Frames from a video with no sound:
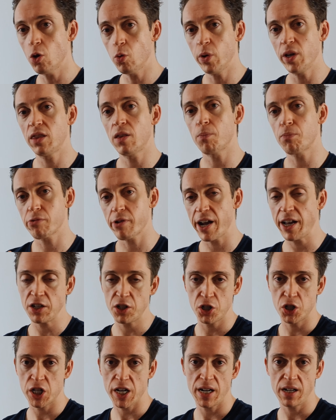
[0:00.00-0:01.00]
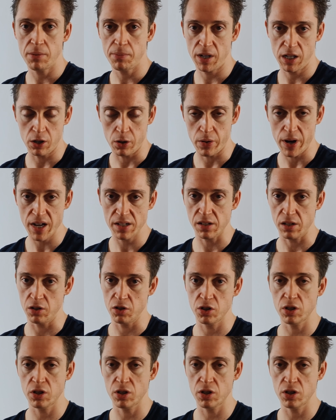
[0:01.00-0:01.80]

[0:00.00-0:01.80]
with the branched chain amino acids.